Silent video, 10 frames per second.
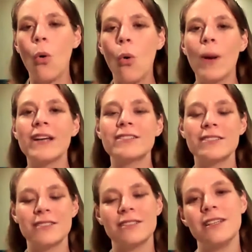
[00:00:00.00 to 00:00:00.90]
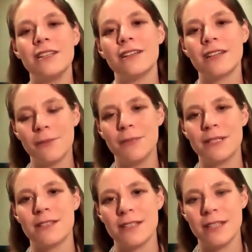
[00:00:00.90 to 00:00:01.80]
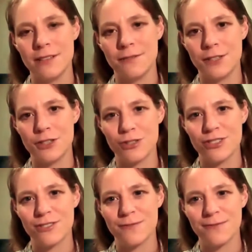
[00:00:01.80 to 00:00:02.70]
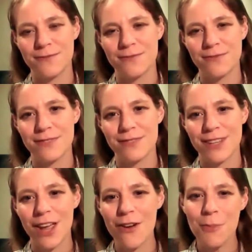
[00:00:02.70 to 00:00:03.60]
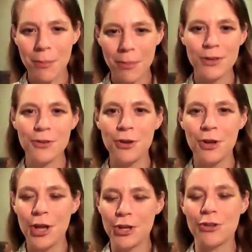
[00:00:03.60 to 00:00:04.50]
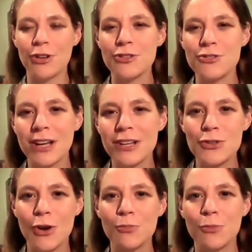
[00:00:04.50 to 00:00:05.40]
Always seek committed individuals. Okay, remember, you're not trying to